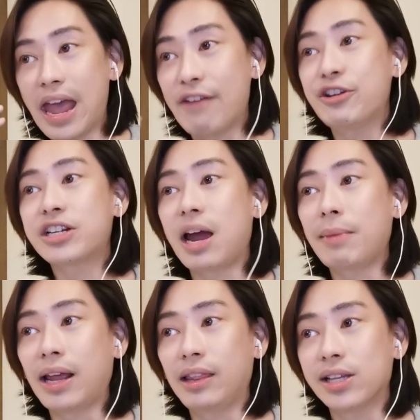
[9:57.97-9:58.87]
Every
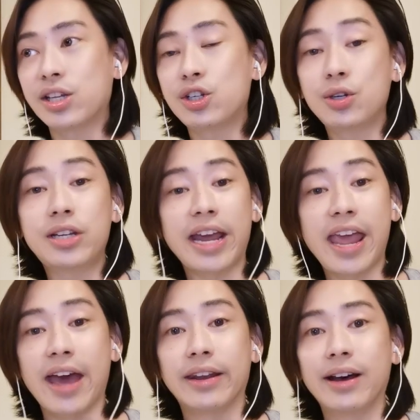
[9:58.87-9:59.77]
time I listen to
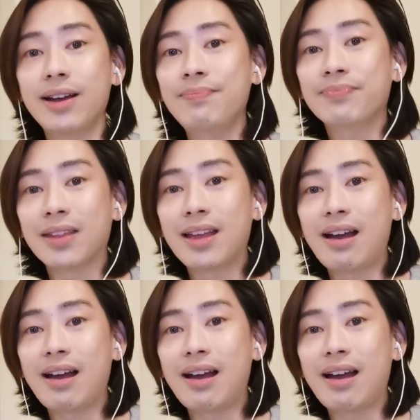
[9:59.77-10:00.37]
Diana,